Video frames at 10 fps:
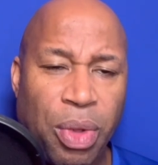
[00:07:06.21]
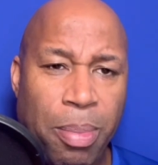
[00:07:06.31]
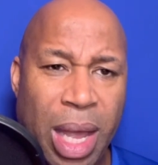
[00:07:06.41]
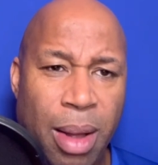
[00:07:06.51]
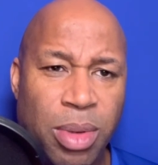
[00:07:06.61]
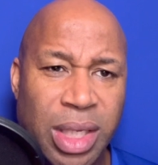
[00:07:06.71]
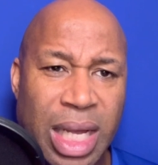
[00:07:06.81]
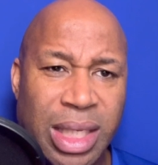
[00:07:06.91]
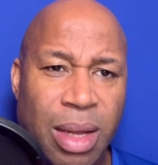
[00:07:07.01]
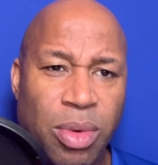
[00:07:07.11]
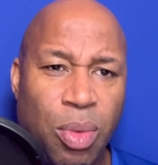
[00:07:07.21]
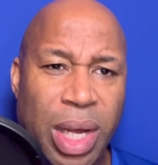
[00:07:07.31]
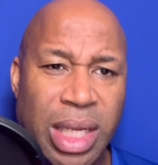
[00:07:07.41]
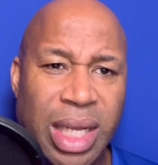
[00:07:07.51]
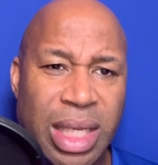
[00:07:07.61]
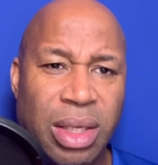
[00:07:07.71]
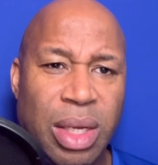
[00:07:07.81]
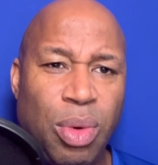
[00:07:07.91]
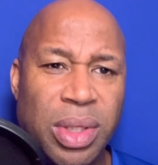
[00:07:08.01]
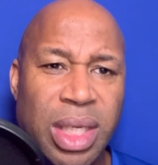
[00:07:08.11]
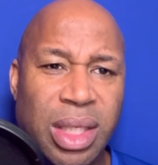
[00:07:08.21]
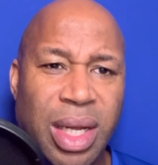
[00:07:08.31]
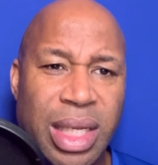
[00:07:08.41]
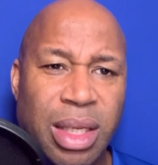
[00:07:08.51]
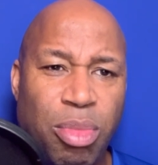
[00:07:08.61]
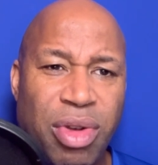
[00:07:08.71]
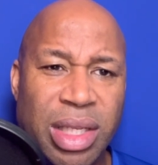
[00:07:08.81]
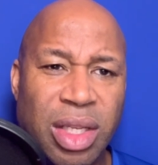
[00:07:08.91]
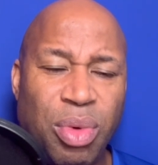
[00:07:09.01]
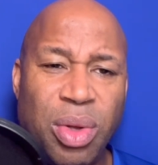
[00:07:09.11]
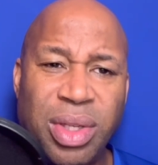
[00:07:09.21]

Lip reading: Pep sets up the way he wants his sides to press as well.